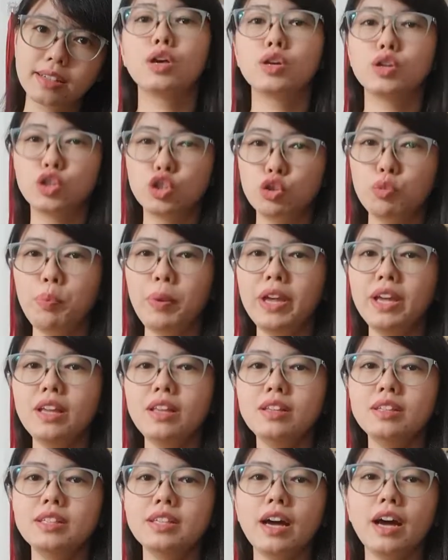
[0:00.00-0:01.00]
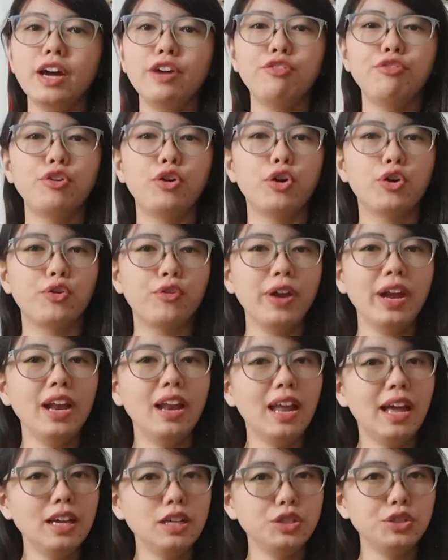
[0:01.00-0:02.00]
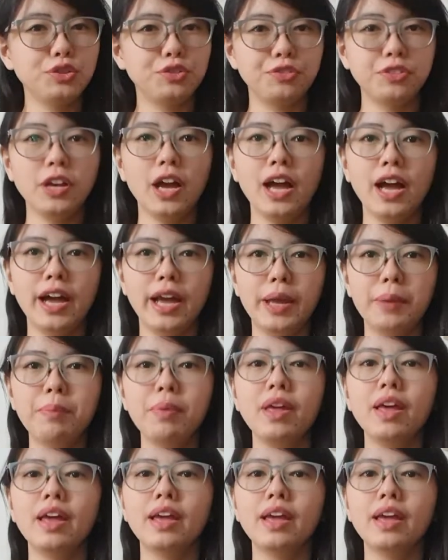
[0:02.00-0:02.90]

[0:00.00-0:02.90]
Cooping inside for great lengths of time